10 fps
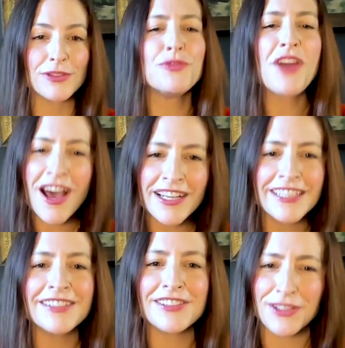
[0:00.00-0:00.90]
So not
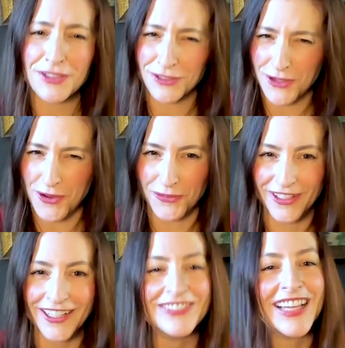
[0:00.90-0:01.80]
easy to clone,
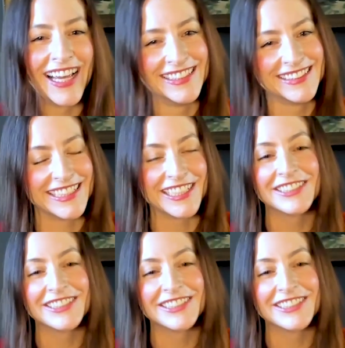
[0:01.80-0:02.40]
I'm guessing.